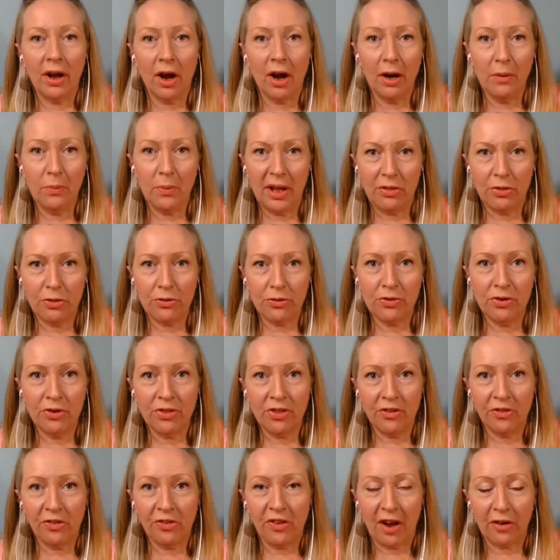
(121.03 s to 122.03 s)
I went through
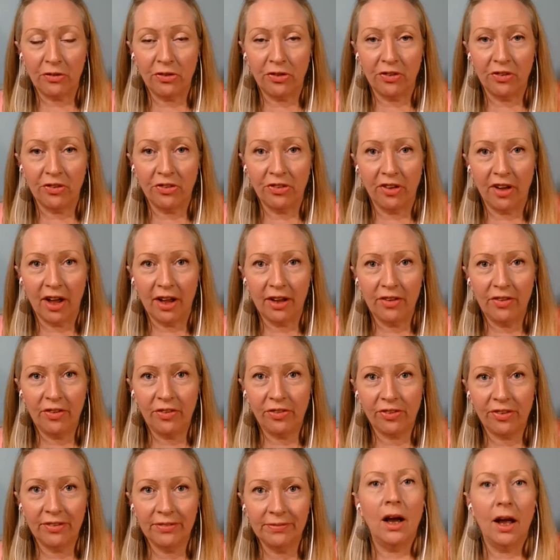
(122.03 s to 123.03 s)
this
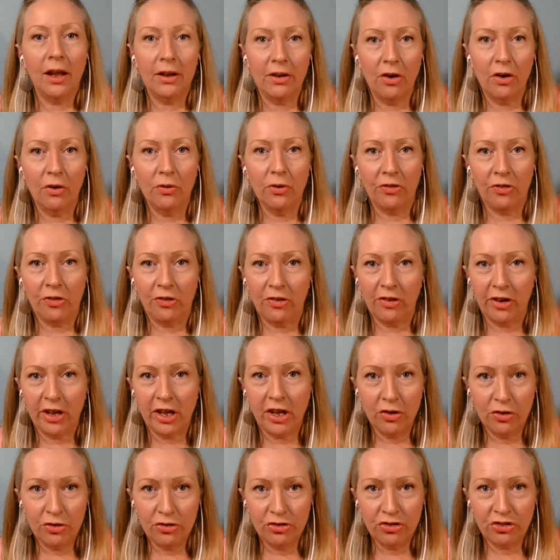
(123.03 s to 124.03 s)
exercise, I noticed a
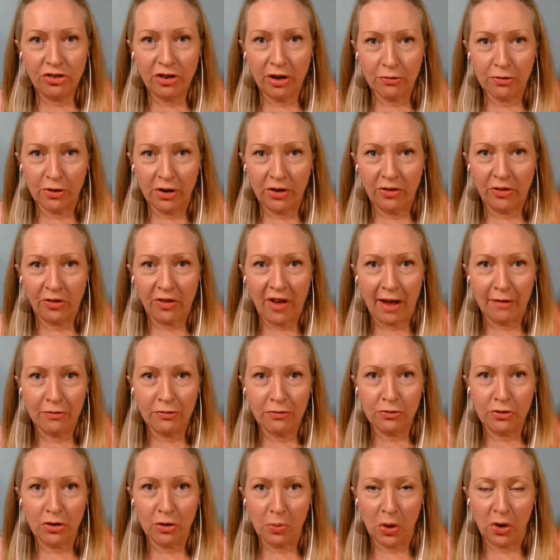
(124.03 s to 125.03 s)
huge difference
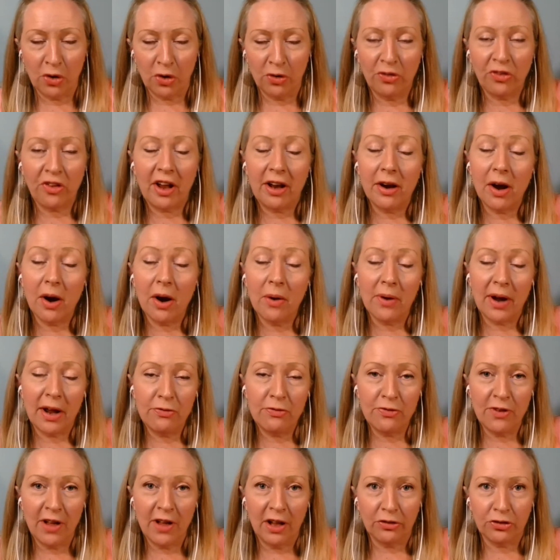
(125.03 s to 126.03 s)
afterwards in how I
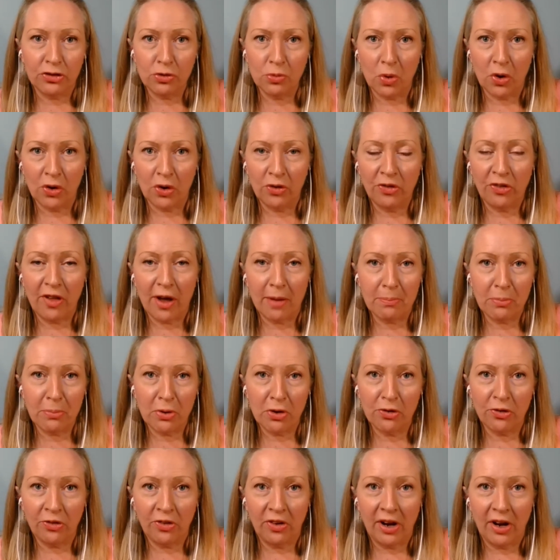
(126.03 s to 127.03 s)
felt towards that
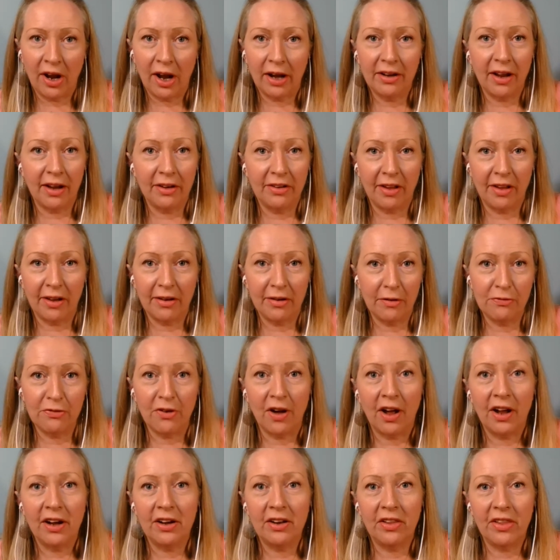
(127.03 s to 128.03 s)
person I'd
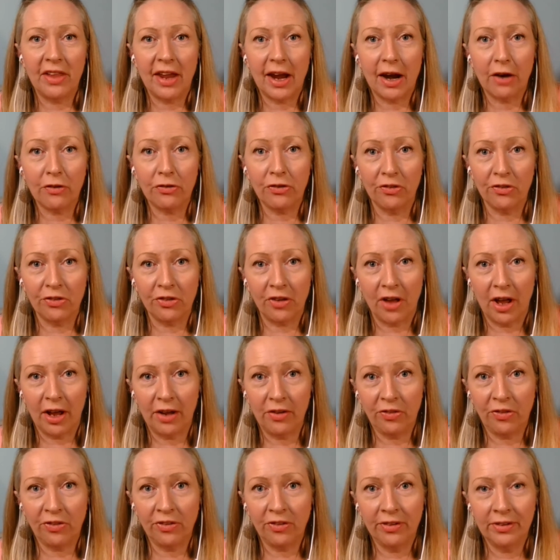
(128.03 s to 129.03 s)
identified in the
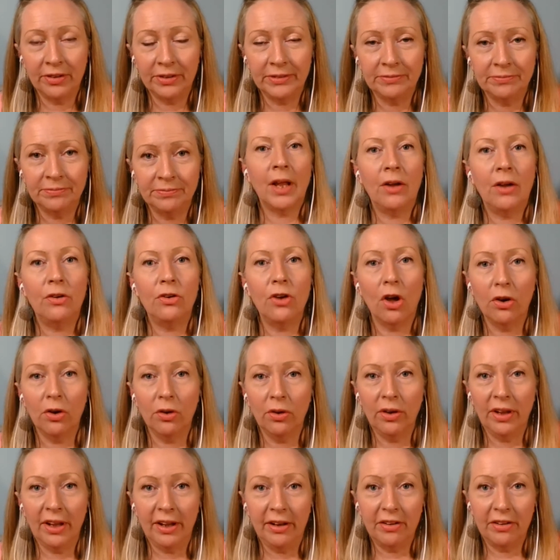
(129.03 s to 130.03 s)
exercise. Not
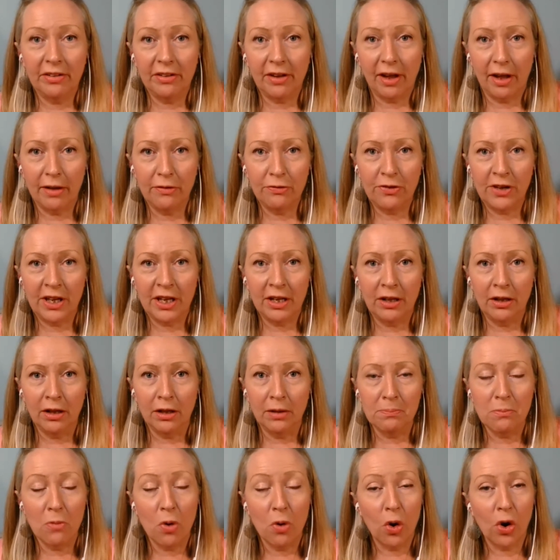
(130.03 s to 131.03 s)
only did I
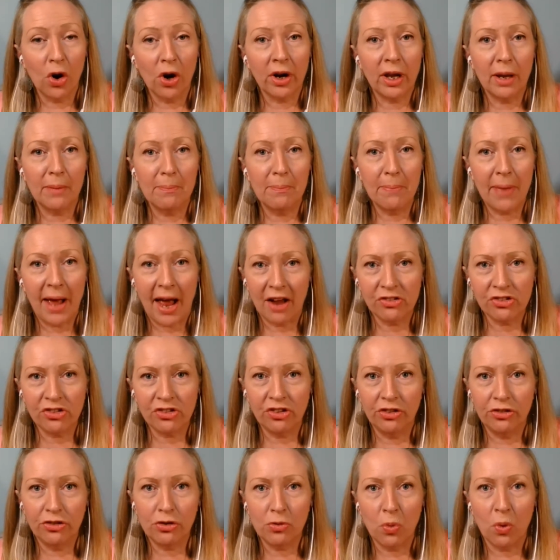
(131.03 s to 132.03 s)
feel more
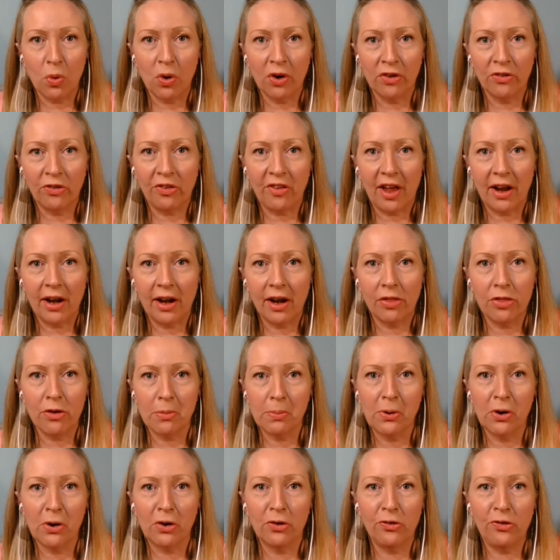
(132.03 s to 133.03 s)
compassion towards that other
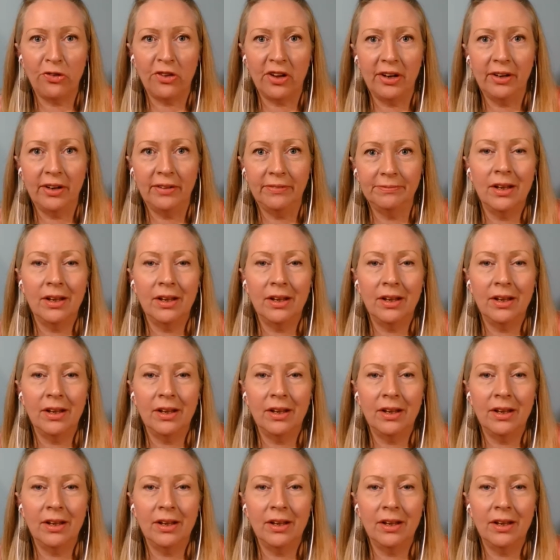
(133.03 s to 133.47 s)
person,